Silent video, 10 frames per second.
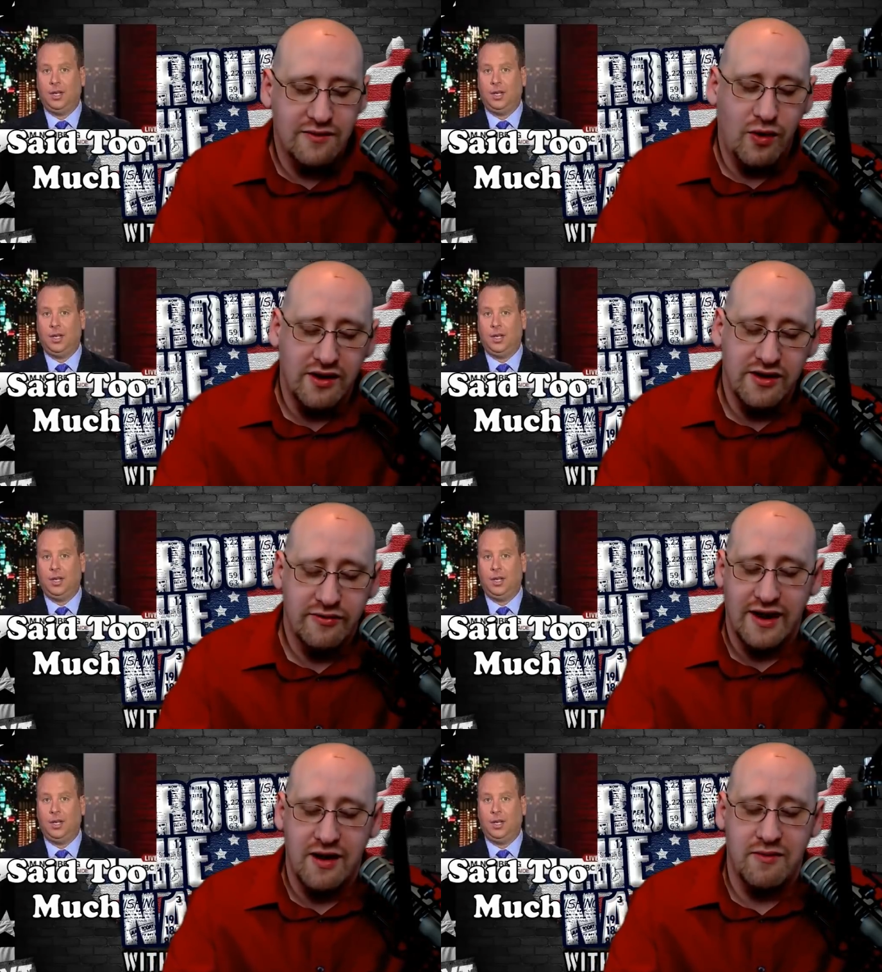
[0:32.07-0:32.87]
Speaker 1: while he
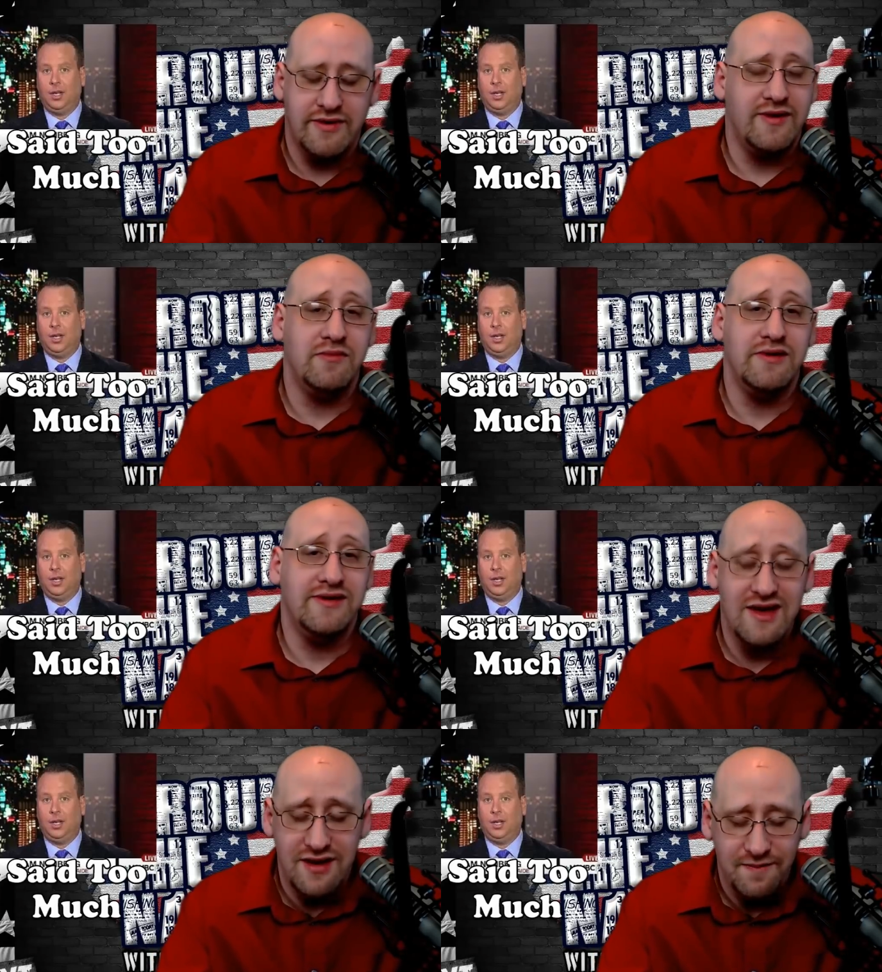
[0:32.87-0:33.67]
was on M S N B
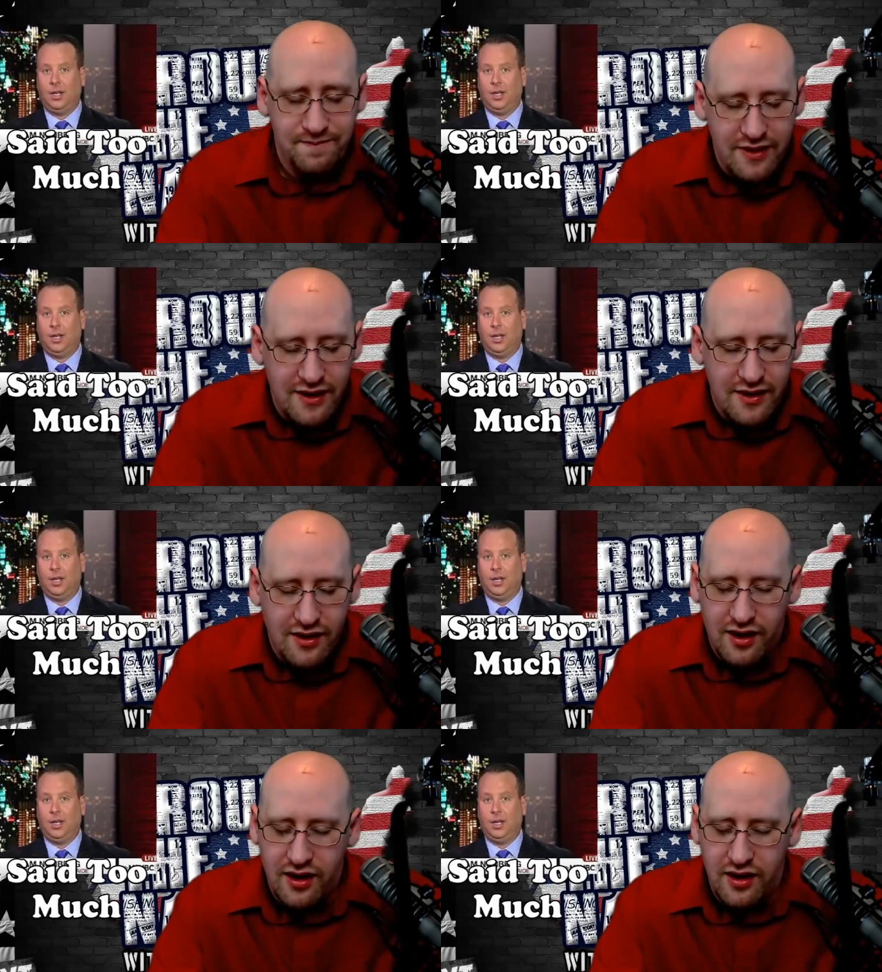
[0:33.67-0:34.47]
C,
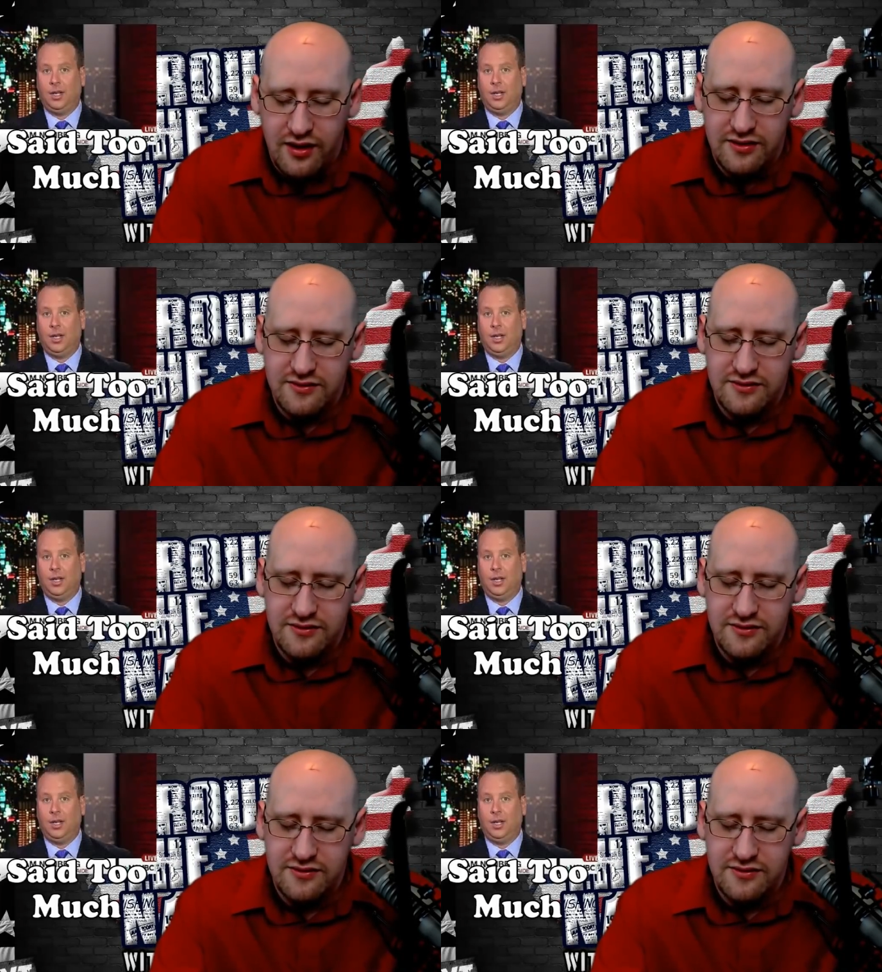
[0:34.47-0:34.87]
uh,